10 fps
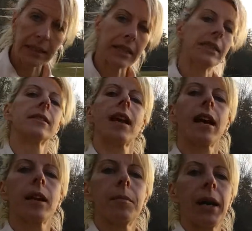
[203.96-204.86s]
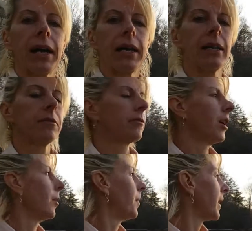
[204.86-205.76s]
is I buy it
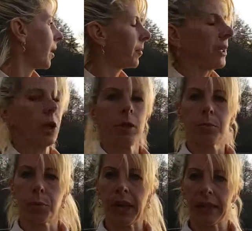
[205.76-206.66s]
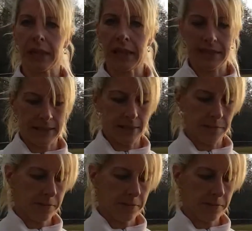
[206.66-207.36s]
from a company called Brandless,